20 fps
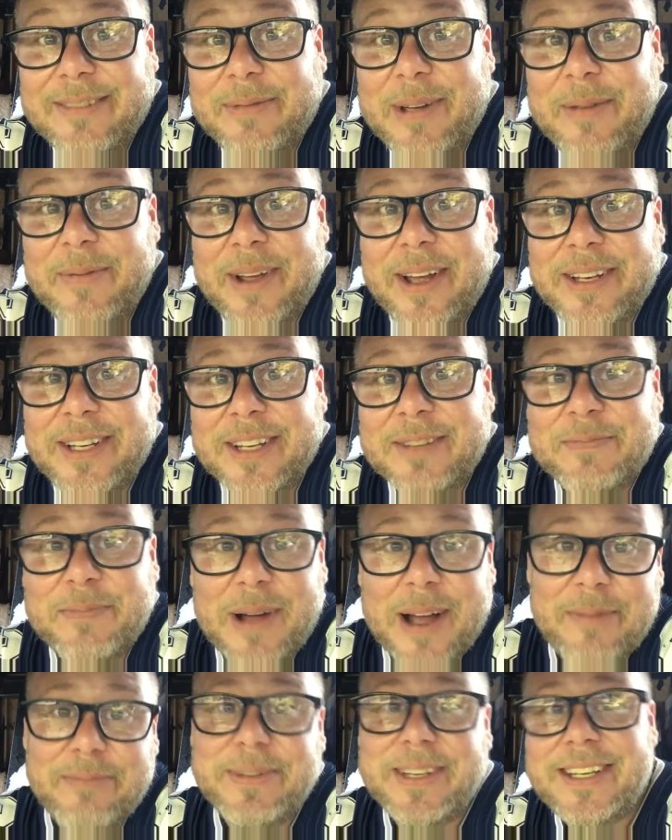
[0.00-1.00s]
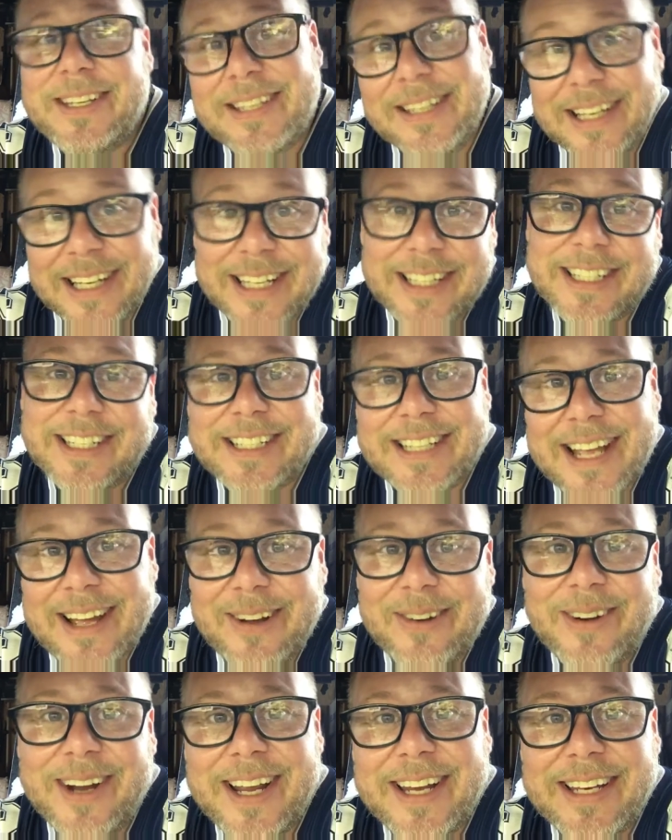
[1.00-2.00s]
Maybe I'll just pop these lenses
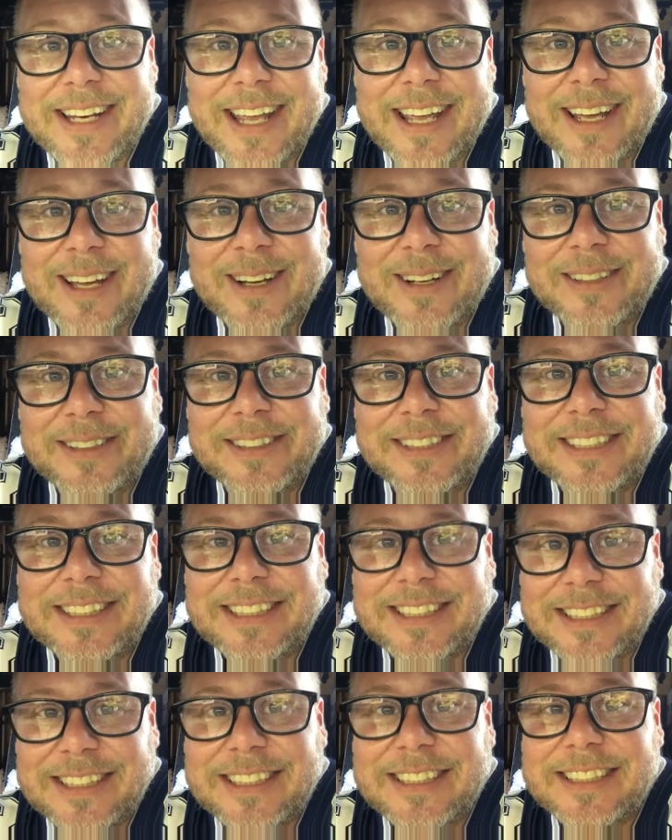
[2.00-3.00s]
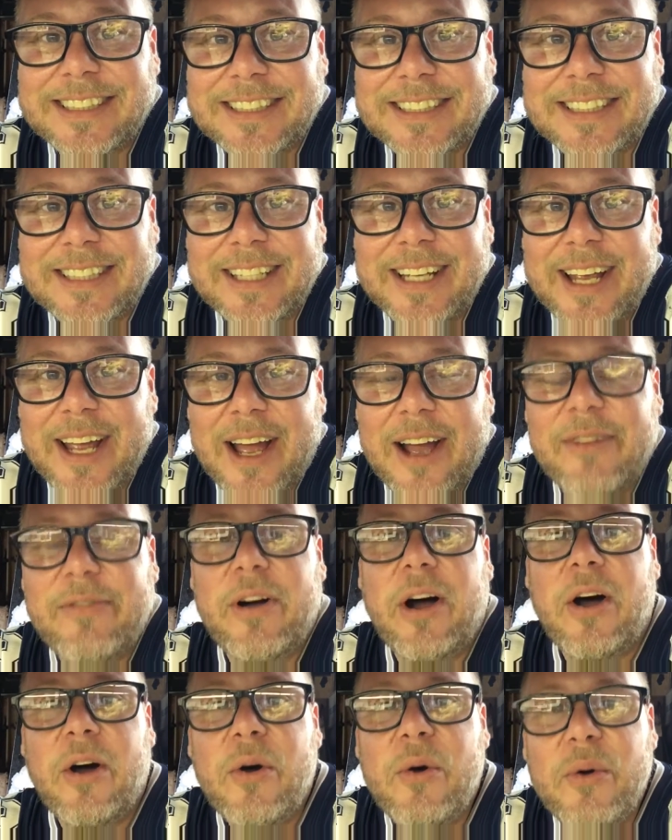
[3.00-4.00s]
out right now.
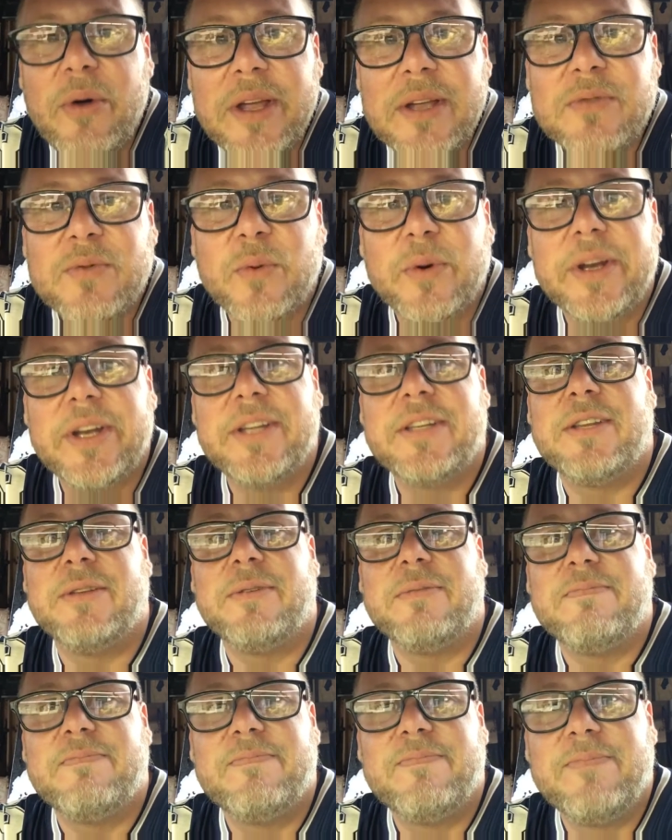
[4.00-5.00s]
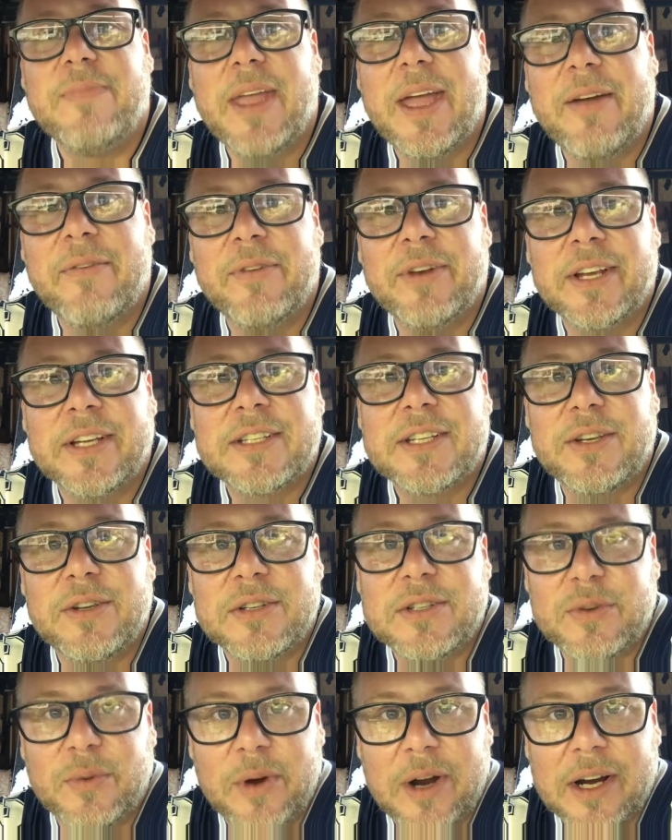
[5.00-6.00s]
I've always wanted to have an
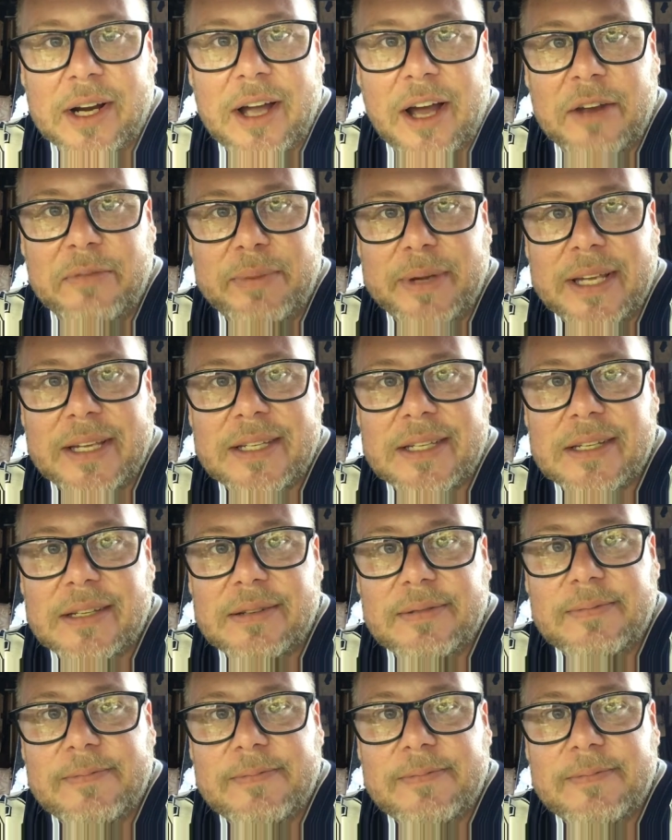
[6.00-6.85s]
excuse to wear a codpiece.